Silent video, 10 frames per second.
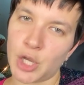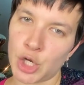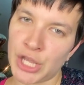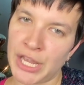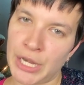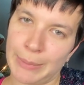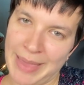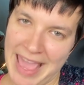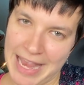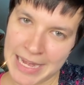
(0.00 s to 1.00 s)
this cardigan a
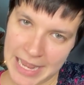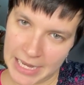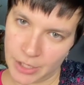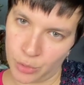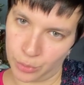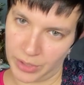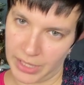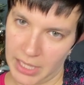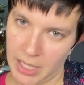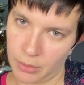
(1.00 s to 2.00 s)
pain and I don't
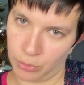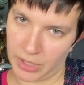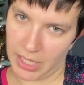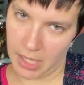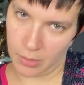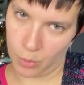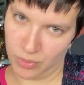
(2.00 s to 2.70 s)
really, really